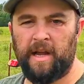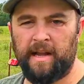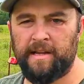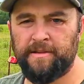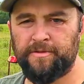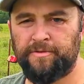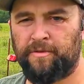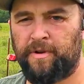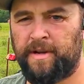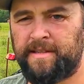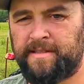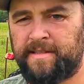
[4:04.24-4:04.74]
I
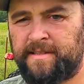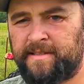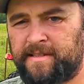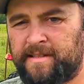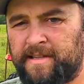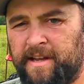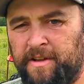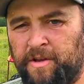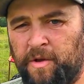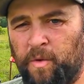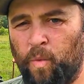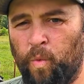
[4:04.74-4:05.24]
guess reasons
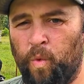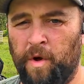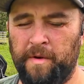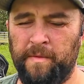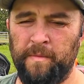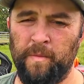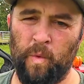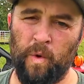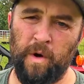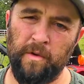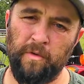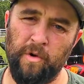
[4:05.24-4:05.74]
that you
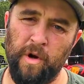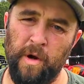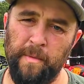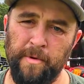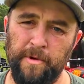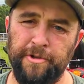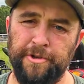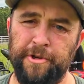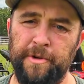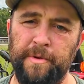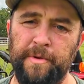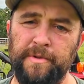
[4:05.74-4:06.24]
wouldn't want rubber
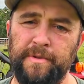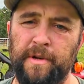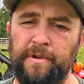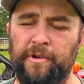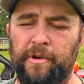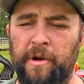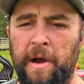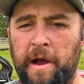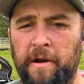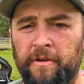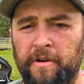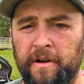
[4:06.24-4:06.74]
shoes on
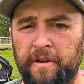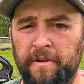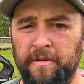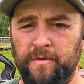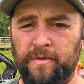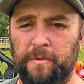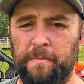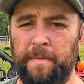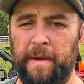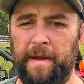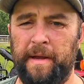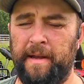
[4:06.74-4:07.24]
your outriggers
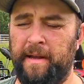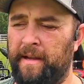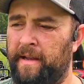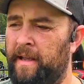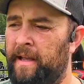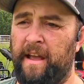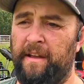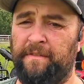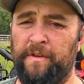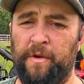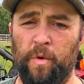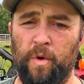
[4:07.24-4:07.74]
would be
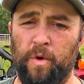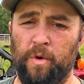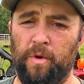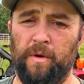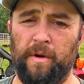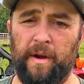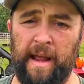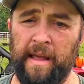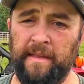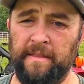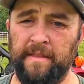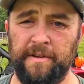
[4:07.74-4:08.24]
if
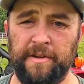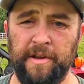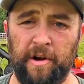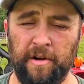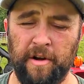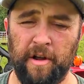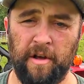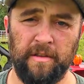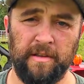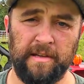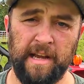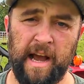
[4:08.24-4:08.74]
you're in the dirt
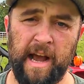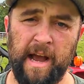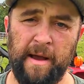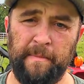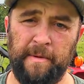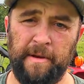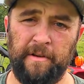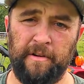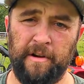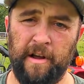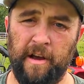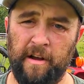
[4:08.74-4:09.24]
all the time
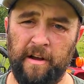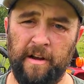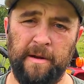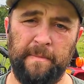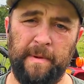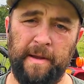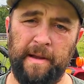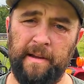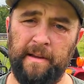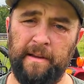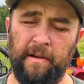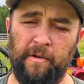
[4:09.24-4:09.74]
and you're not gonna
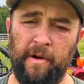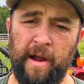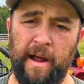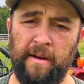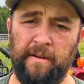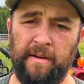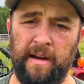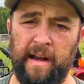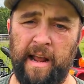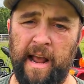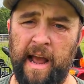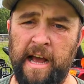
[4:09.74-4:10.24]
be
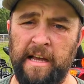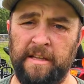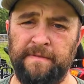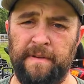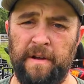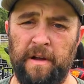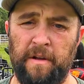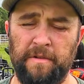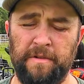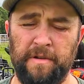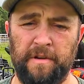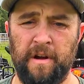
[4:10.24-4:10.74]
around any
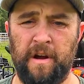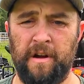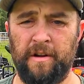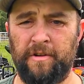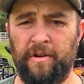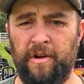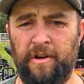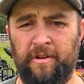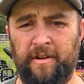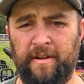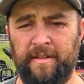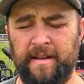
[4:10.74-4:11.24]
asphalt or
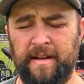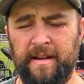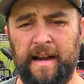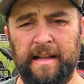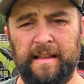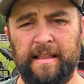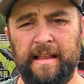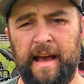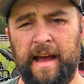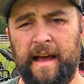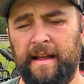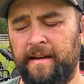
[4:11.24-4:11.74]
concrete or anything
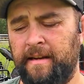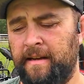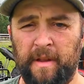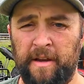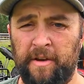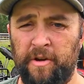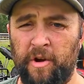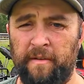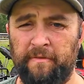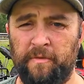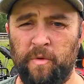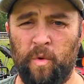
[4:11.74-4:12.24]
like that, and
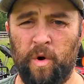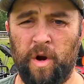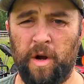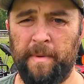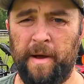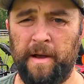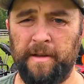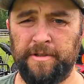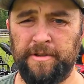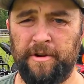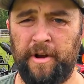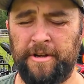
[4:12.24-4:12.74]
you don't have to worry
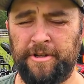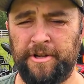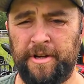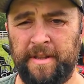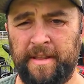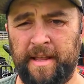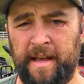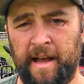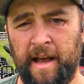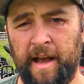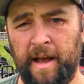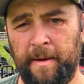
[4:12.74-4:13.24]
about scratching
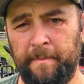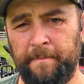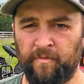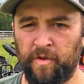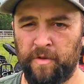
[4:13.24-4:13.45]
anything up.